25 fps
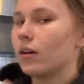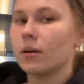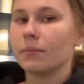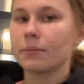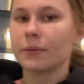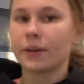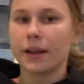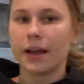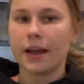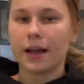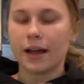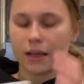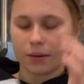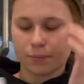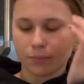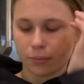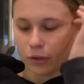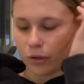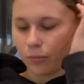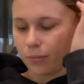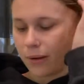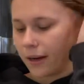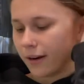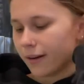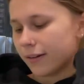I'm gonna add
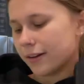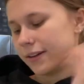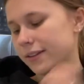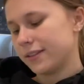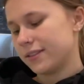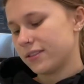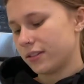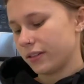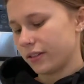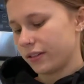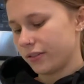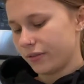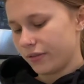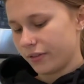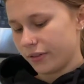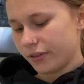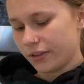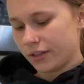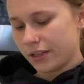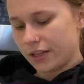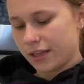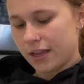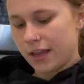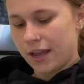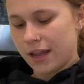blueberries just for
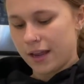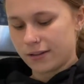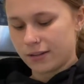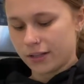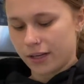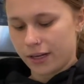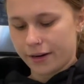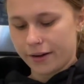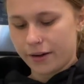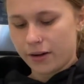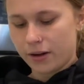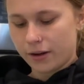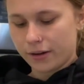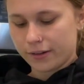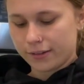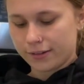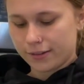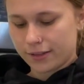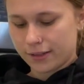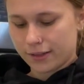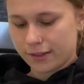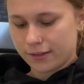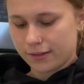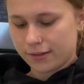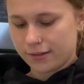the
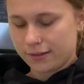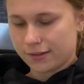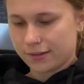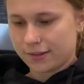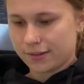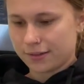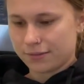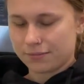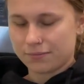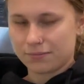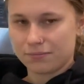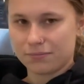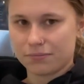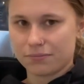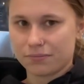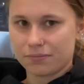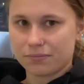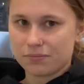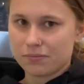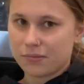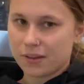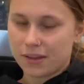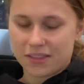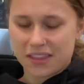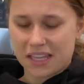antioxidants.
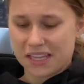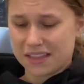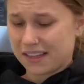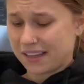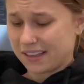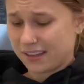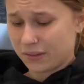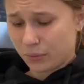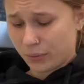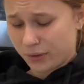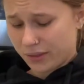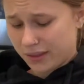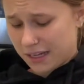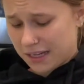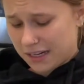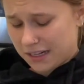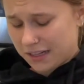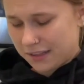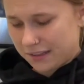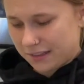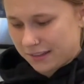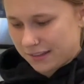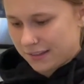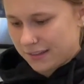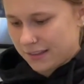I think that's what that
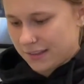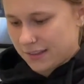is.